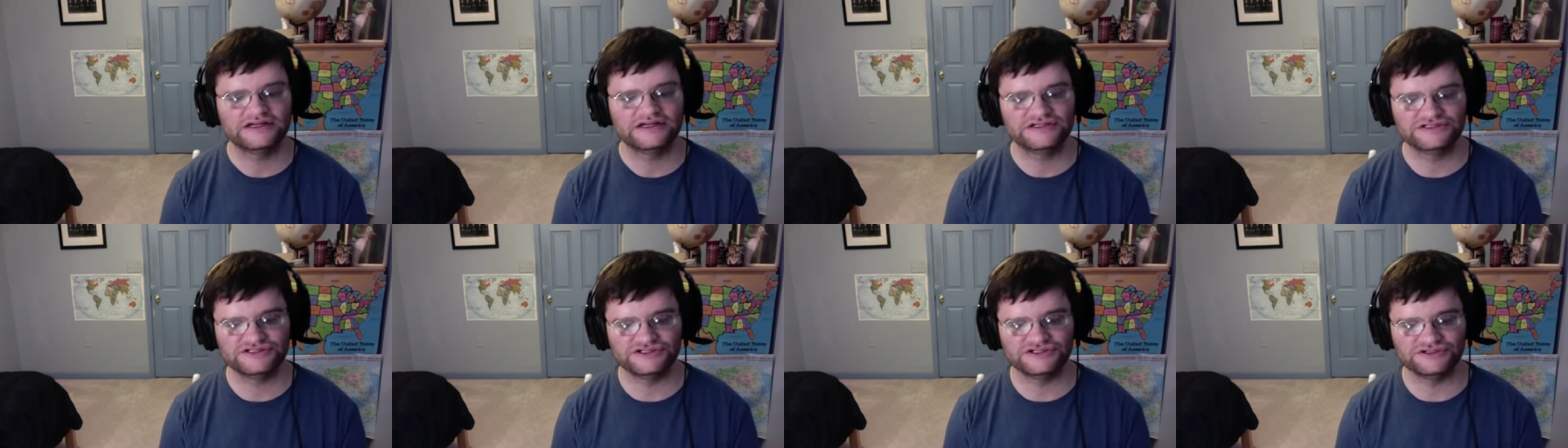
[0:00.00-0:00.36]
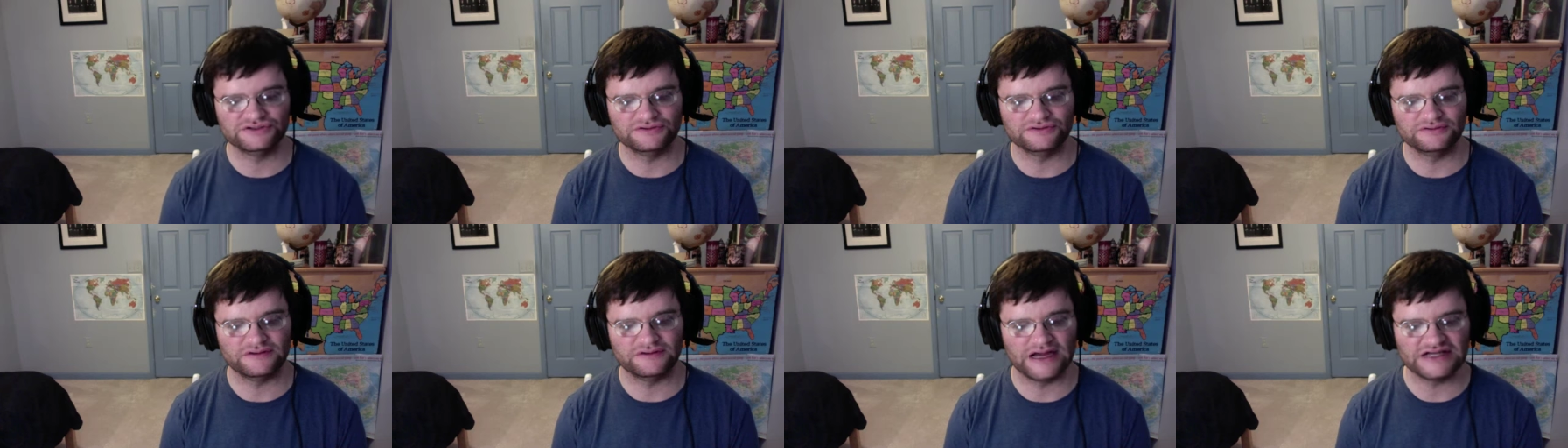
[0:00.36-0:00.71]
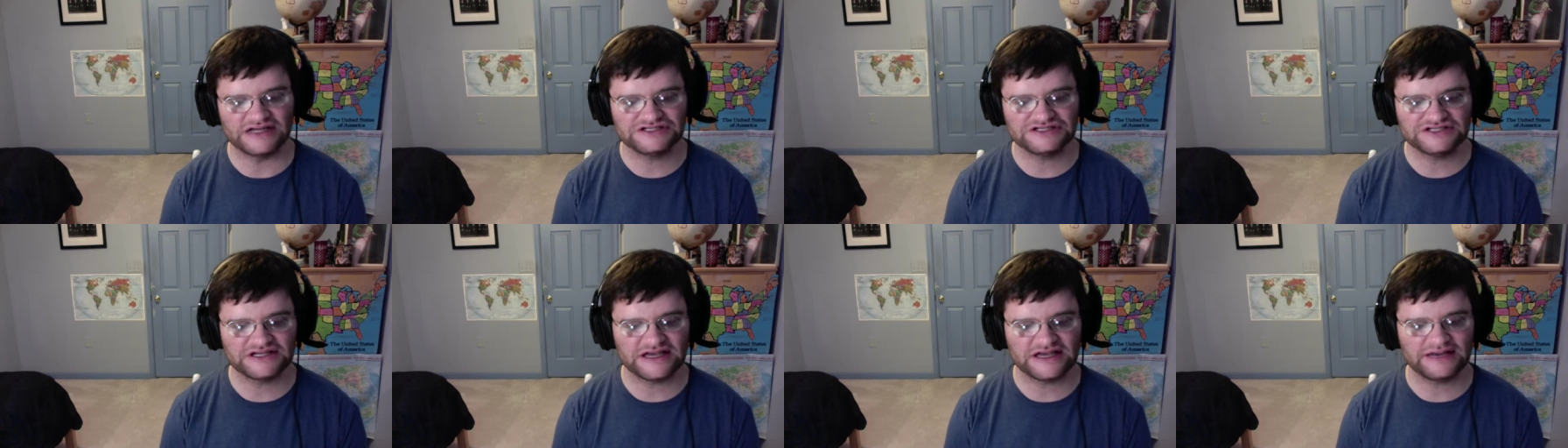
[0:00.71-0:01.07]
to
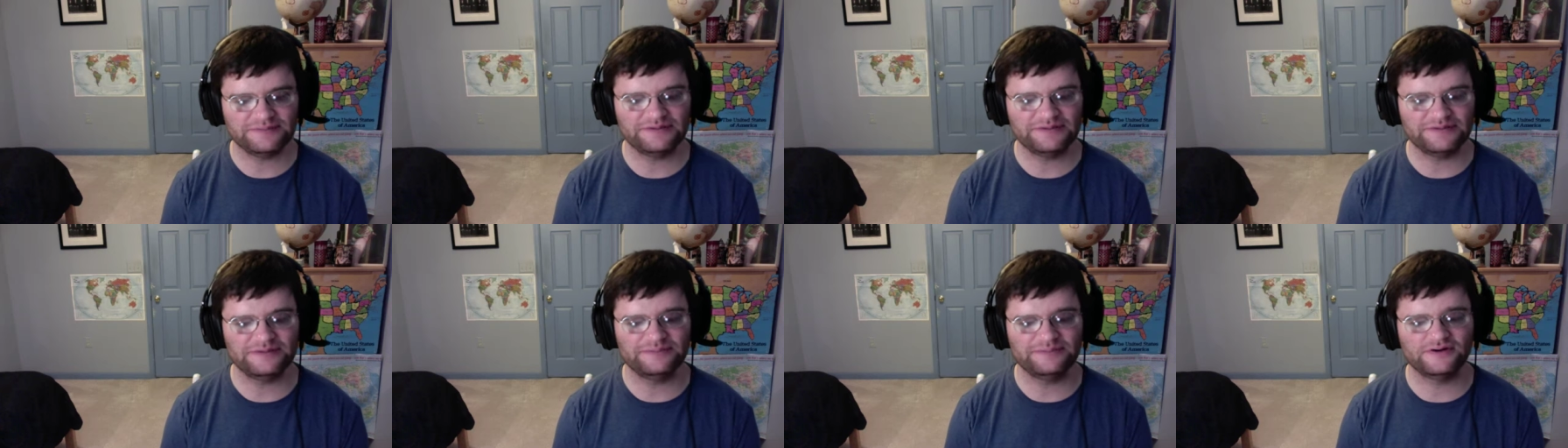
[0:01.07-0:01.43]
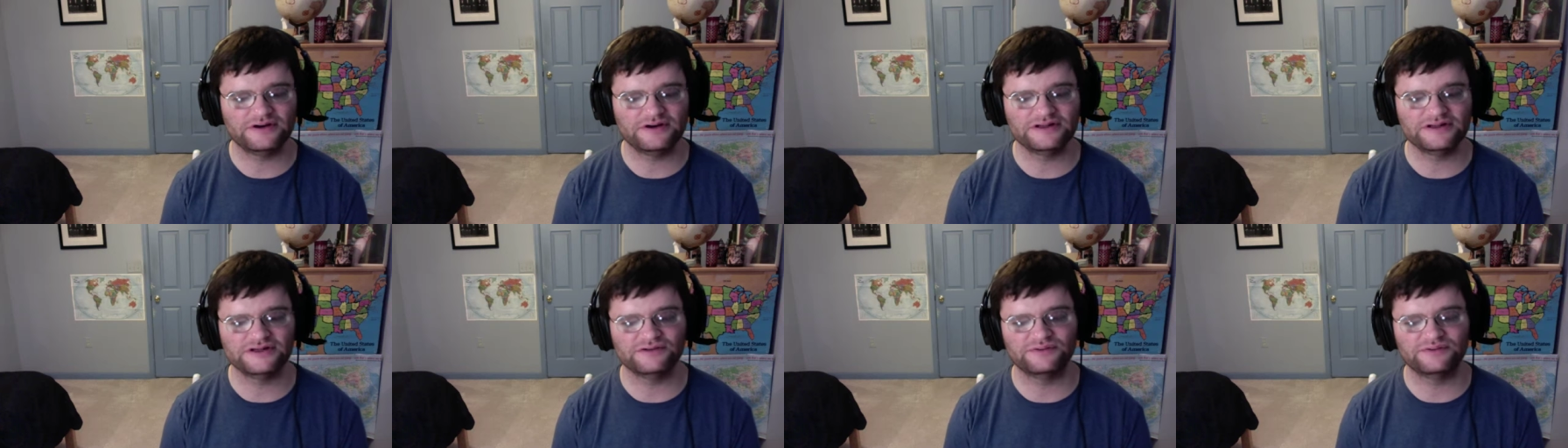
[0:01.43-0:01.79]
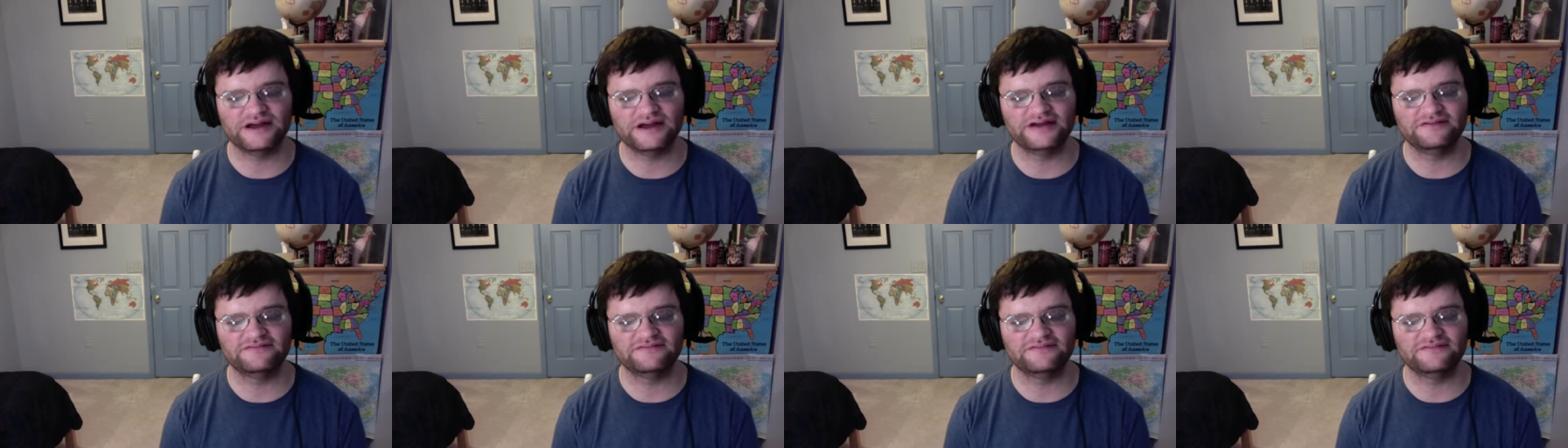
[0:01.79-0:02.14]
educate people and the
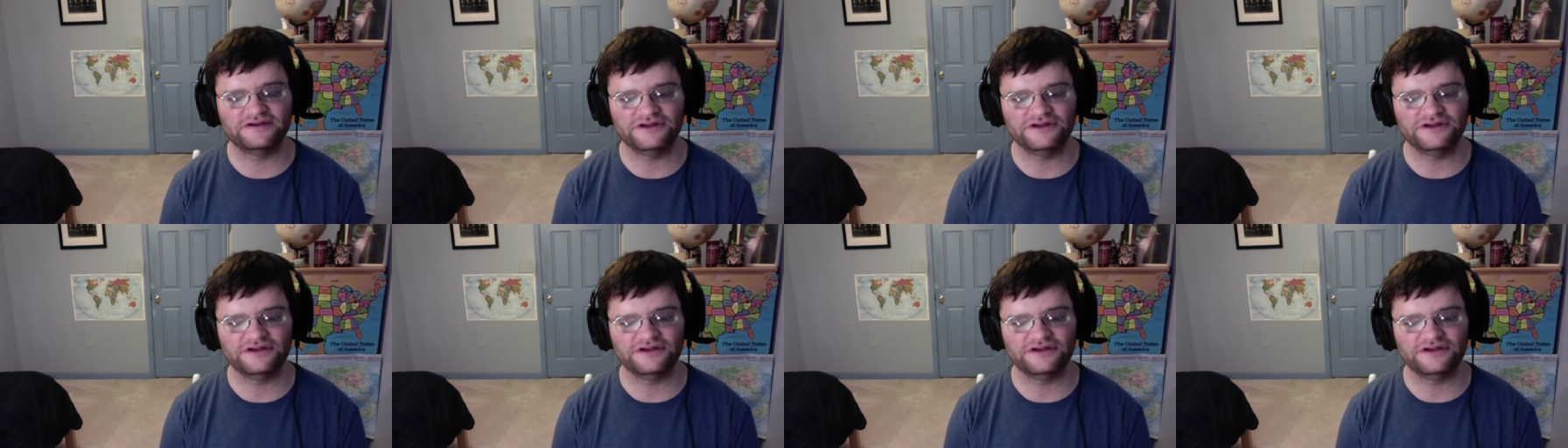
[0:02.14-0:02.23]
way for